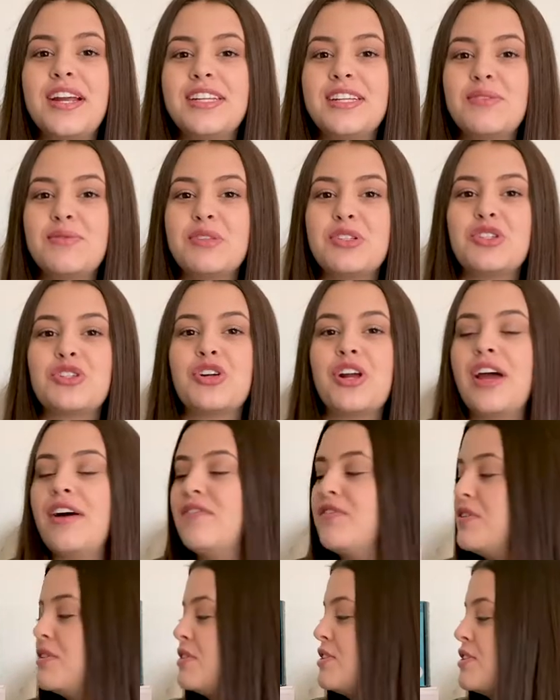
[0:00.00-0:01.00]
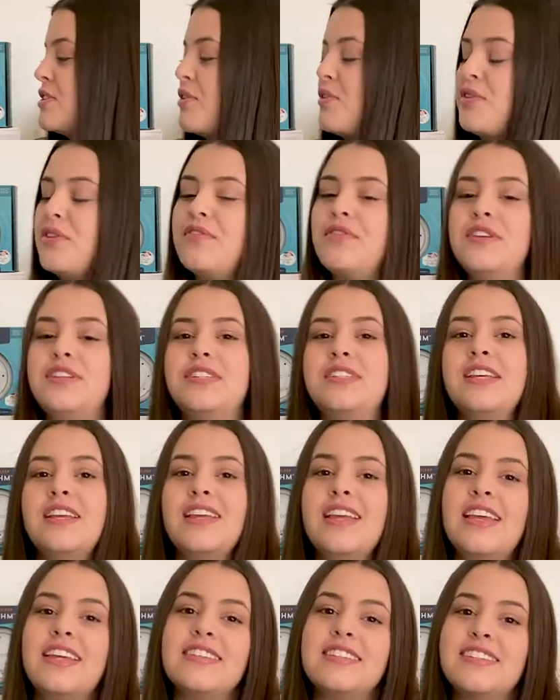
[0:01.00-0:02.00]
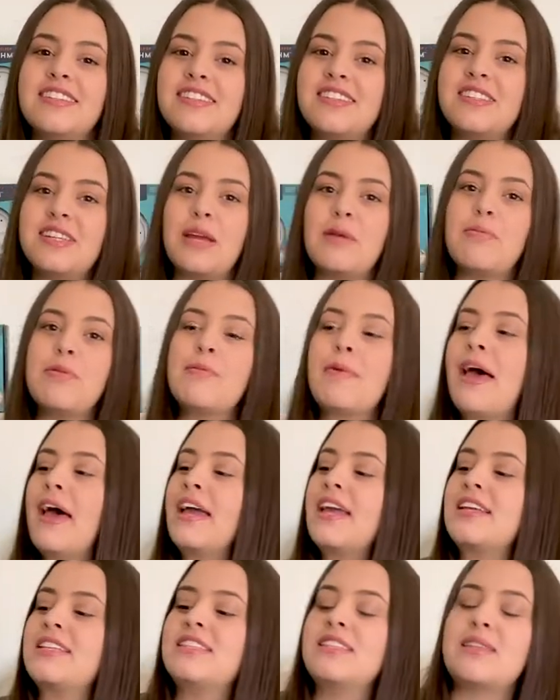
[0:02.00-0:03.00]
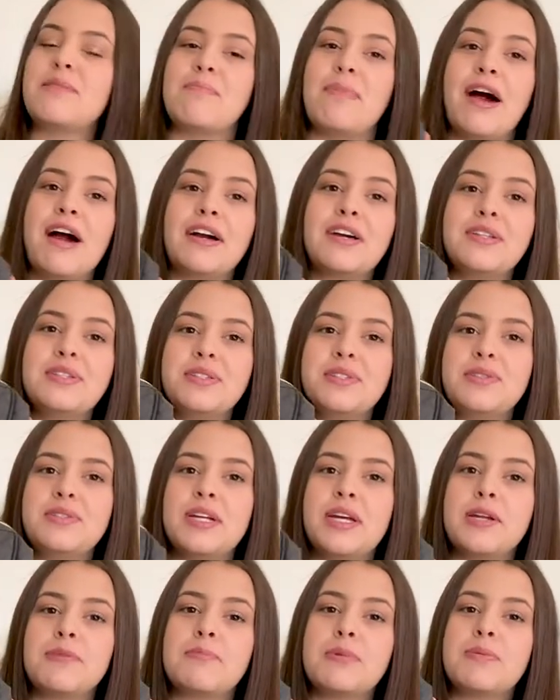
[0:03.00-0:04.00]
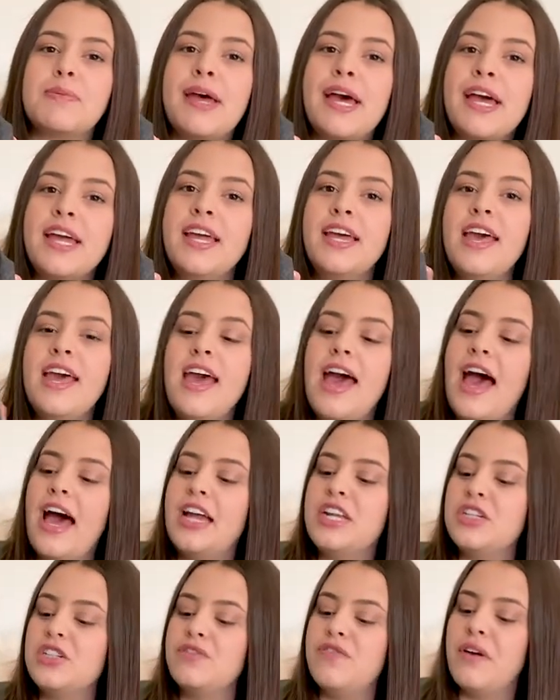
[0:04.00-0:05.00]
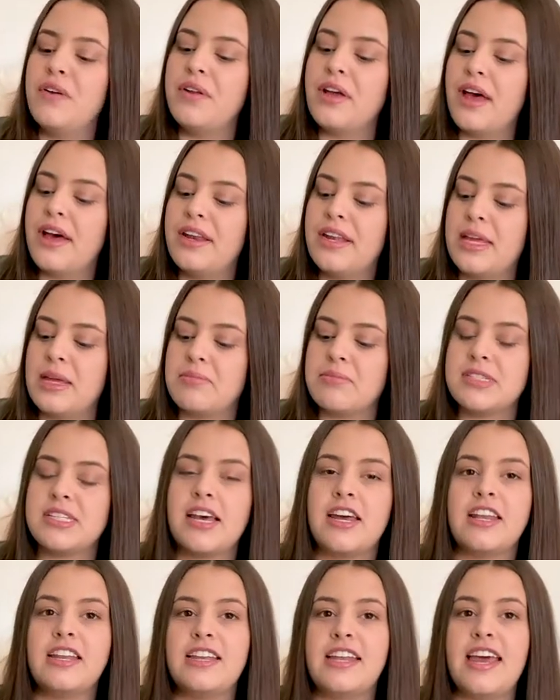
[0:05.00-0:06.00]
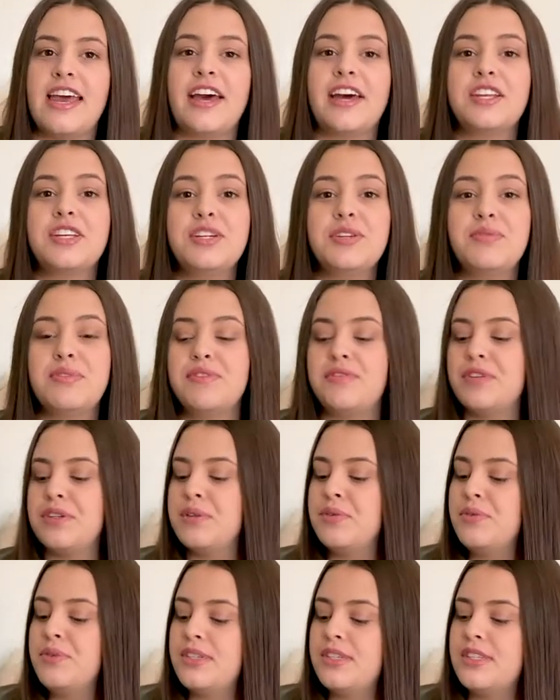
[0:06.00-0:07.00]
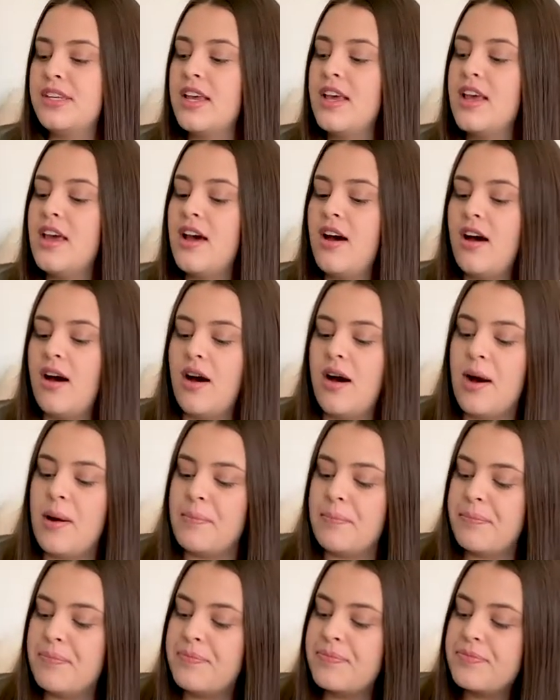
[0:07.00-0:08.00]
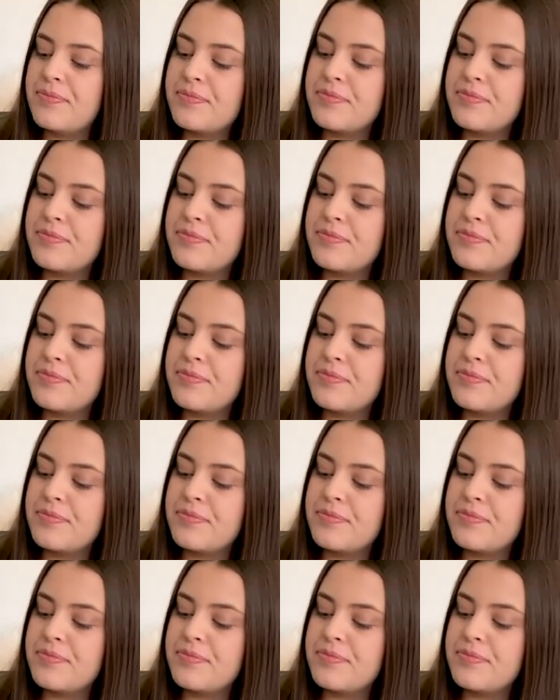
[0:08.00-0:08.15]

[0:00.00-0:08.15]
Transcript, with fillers: I did was travel. So the first thing is this diaper bag. It's the Makaloo diaper bag. I just found it on Amazon and it had good reviews. Um,